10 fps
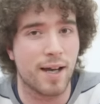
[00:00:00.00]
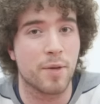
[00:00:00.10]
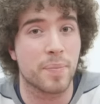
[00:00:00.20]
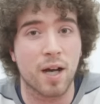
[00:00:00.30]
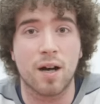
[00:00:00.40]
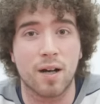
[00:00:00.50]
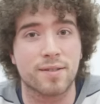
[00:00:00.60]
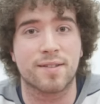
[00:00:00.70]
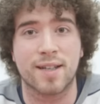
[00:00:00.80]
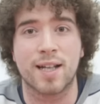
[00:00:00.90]
it'd be
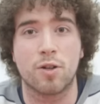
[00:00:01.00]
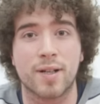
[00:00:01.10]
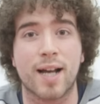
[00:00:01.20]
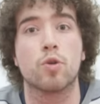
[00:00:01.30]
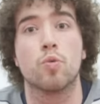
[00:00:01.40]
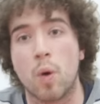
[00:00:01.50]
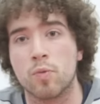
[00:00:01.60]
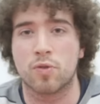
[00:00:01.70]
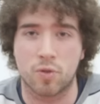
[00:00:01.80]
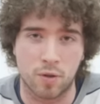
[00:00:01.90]
hard to say that Lukaku
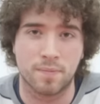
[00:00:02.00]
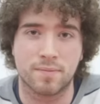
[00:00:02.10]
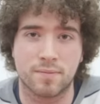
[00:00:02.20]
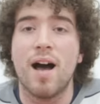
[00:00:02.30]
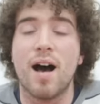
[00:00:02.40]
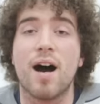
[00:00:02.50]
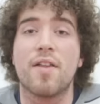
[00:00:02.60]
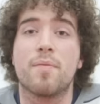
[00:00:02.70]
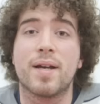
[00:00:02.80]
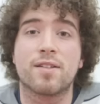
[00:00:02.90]
won't score.
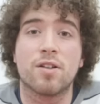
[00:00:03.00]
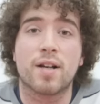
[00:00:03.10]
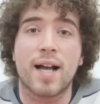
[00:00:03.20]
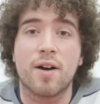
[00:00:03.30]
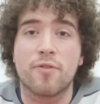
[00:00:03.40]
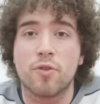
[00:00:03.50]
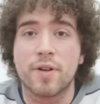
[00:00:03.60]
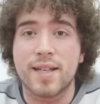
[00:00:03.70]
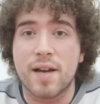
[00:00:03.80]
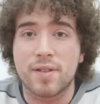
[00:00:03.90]
Other men to look out
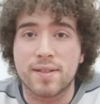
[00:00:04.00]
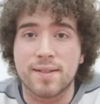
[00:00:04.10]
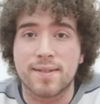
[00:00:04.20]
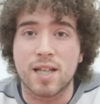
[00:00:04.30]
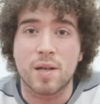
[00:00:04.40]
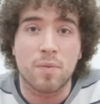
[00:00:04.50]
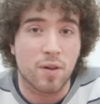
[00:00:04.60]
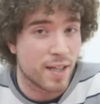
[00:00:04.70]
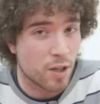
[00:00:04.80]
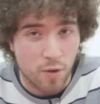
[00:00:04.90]
for in the Everton team,
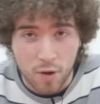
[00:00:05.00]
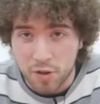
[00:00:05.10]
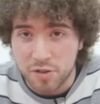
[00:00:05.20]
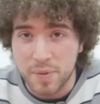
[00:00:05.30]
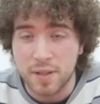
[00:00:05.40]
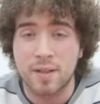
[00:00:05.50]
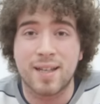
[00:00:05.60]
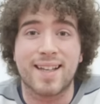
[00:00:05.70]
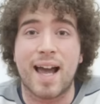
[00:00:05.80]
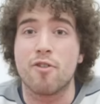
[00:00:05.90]
Leon
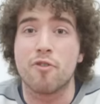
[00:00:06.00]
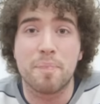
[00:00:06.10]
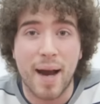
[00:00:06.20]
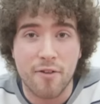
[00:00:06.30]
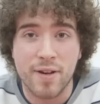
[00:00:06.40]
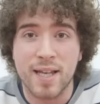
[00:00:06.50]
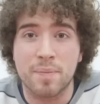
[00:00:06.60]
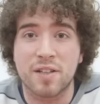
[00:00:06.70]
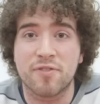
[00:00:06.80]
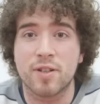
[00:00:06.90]
Osman, Gareth Barry
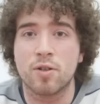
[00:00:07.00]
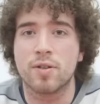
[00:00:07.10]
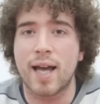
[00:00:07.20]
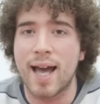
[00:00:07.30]
in midfield,